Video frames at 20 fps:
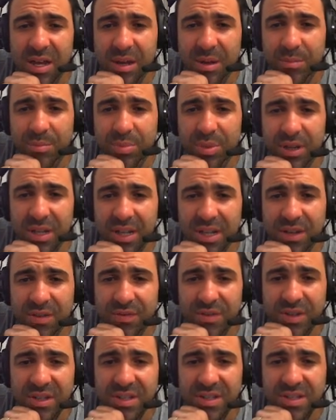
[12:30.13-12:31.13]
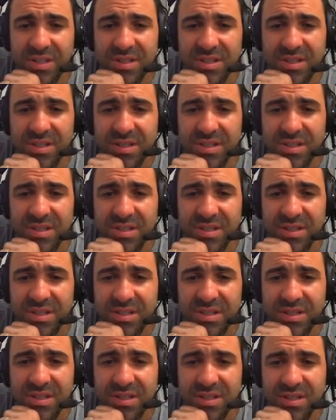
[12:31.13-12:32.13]

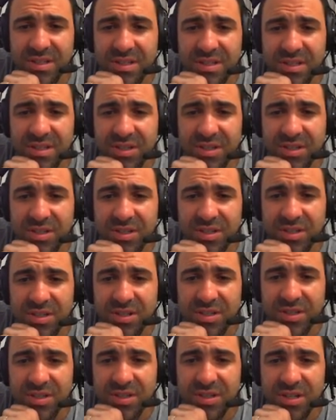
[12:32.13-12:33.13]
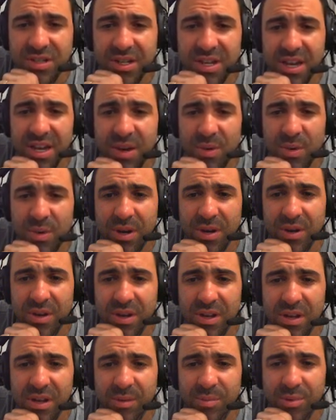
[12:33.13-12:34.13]
Blickovers. Yeah, why
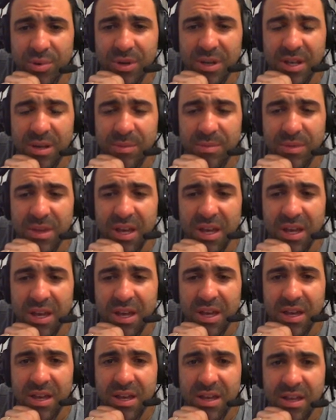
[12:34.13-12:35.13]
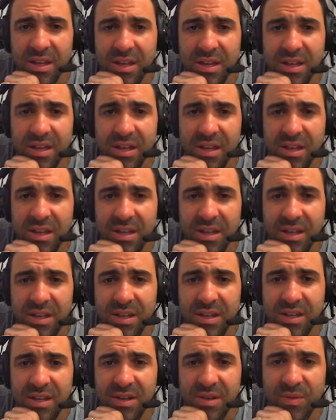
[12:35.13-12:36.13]
not? I'll put him there.
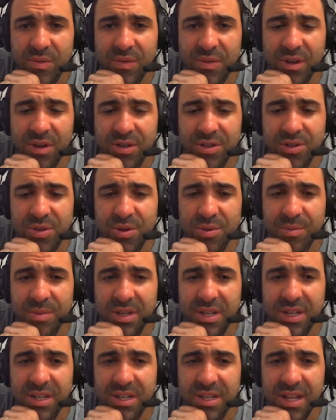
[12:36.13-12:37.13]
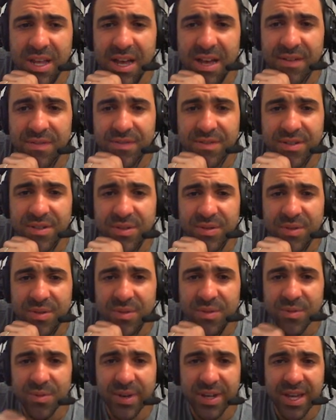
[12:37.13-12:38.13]
We've got 2 million left.
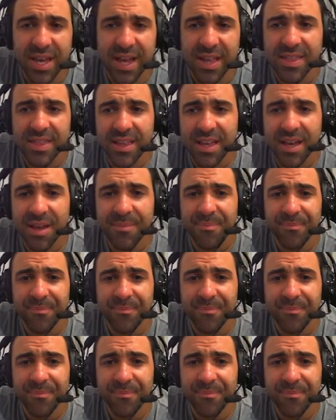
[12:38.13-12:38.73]
We're getting there.